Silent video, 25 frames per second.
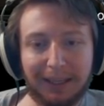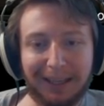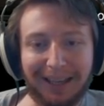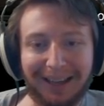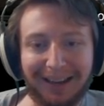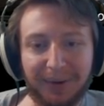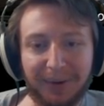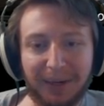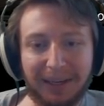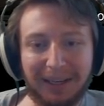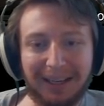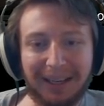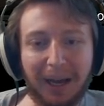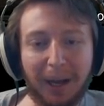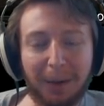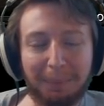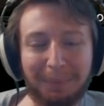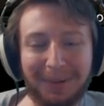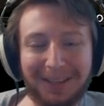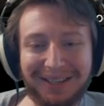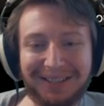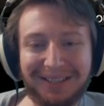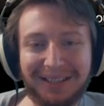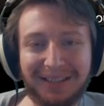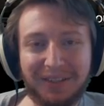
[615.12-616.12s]
All right,
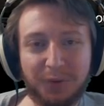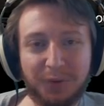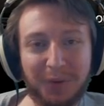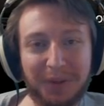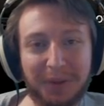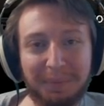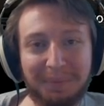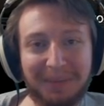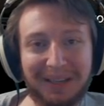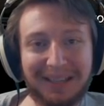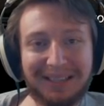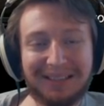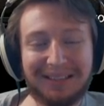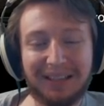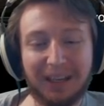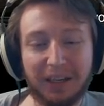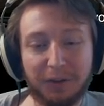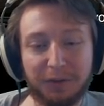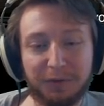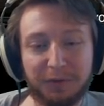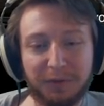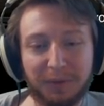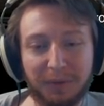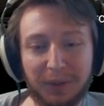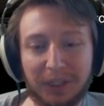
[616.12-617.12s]
Abysses with Abyss
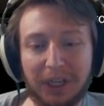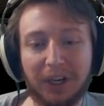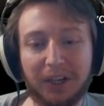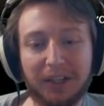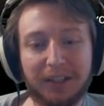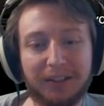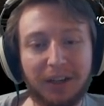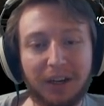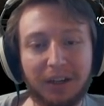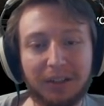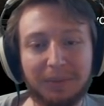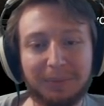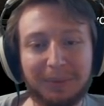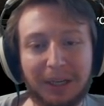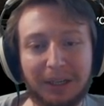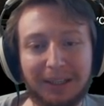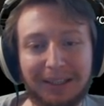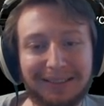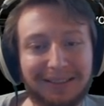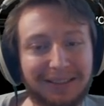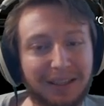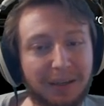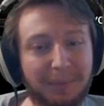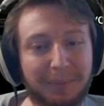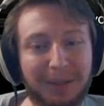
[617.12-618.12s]
stuff. We already talked about it.
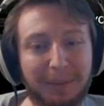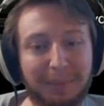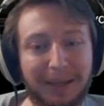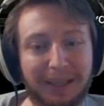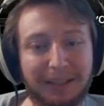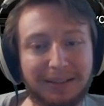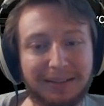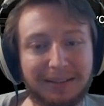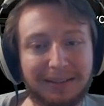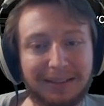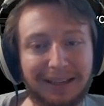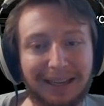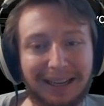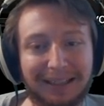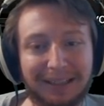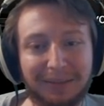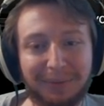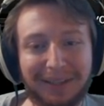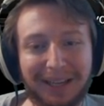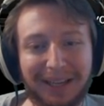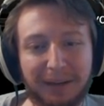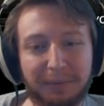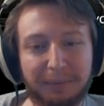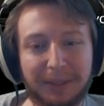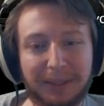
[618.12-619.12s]
It's going to be Abyss. And then we
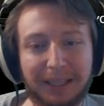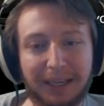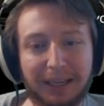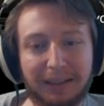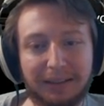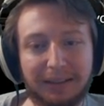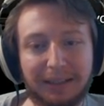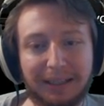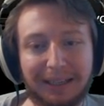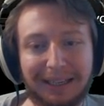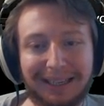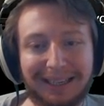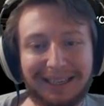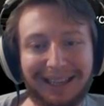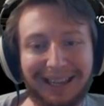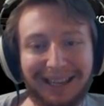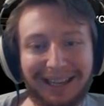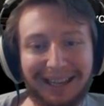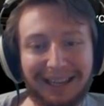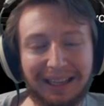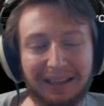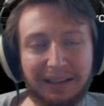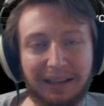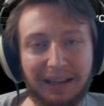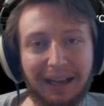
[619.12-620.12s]
have Beyond.
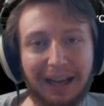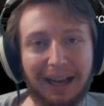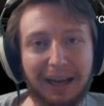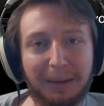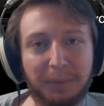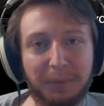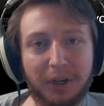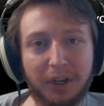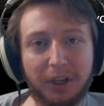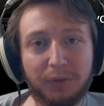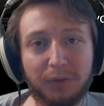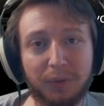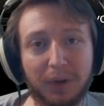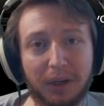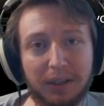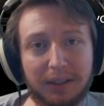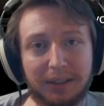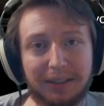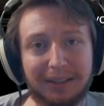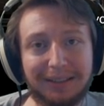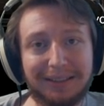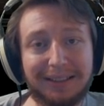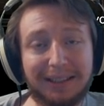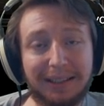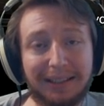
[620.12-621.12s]
And I'm going to run,
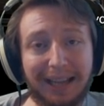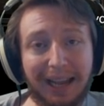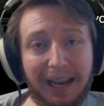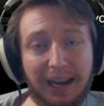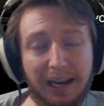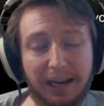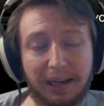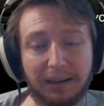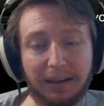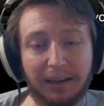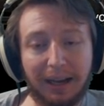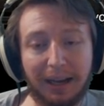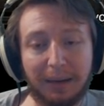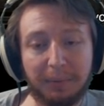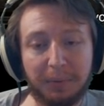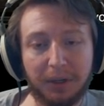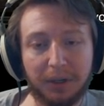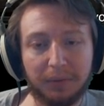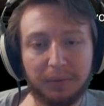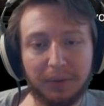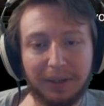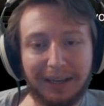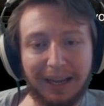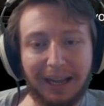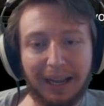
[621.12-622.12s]
today, I'm going to
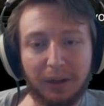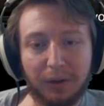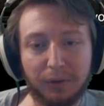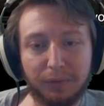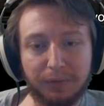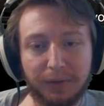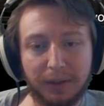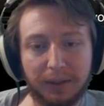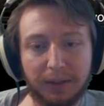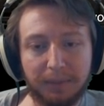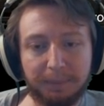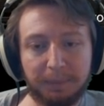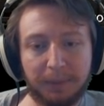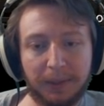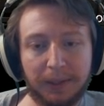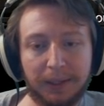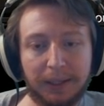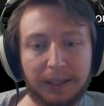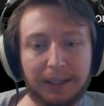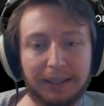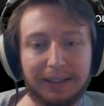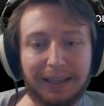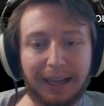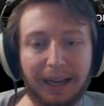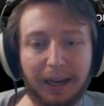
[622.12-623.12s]
run Elva.
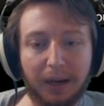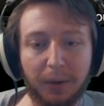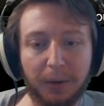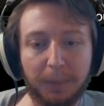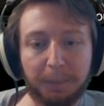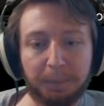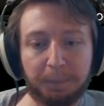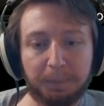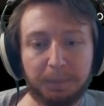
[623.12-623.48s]
Now,